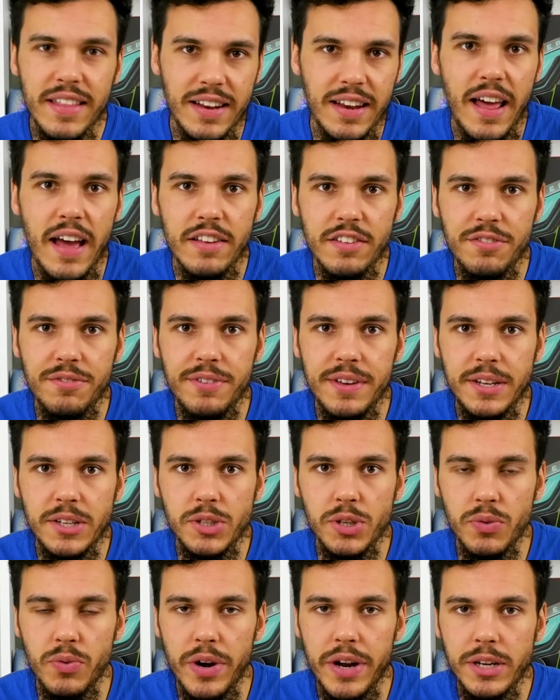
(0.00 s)
less
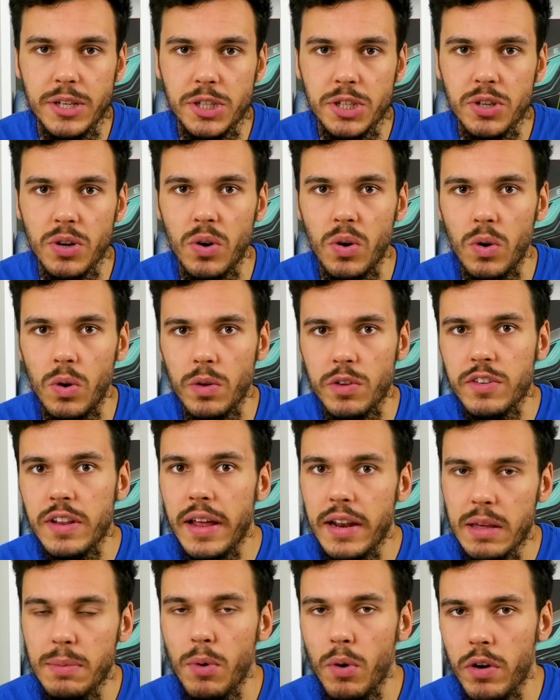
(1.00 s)
feature rich or
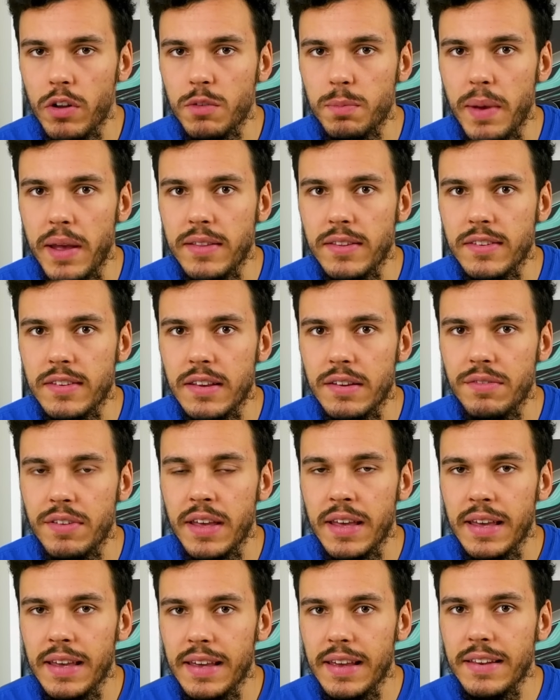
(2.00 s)
slightly more expensive
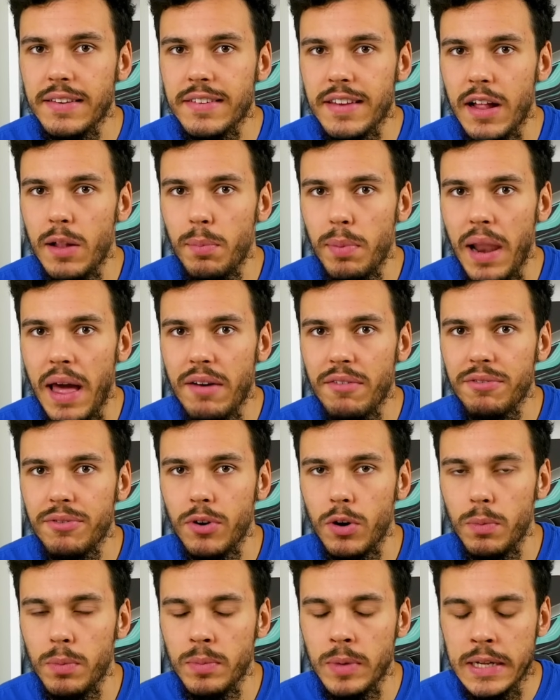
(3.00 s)
Intel
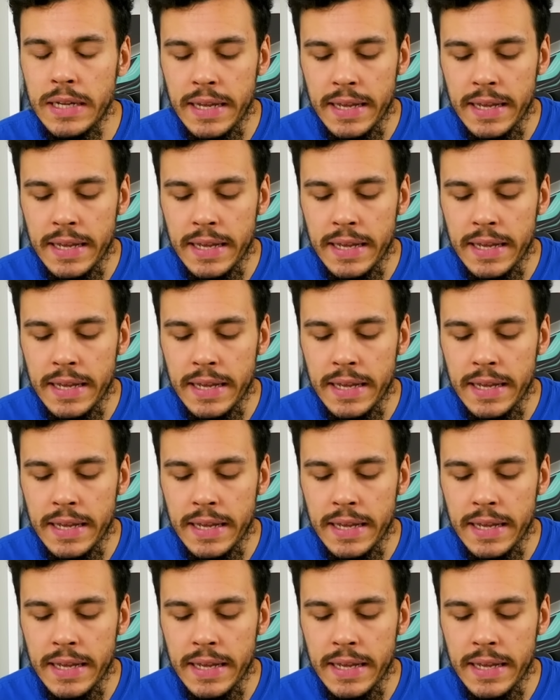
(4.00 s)
platform,